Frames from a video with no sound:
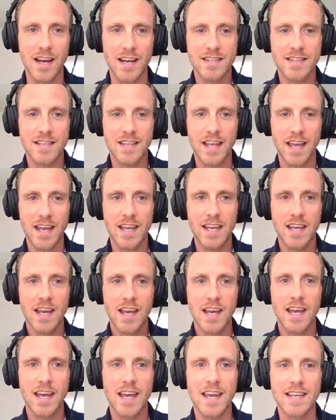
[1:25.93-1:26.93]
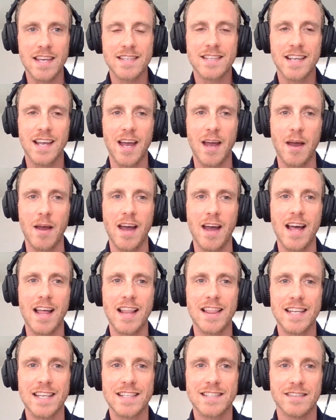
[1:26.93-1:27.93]
Today is a
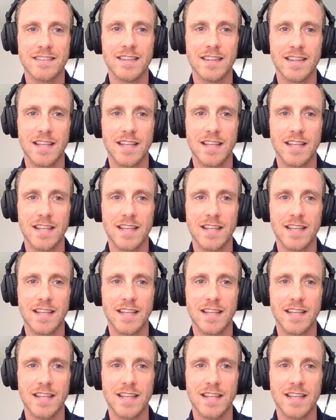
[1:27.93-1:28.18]
lot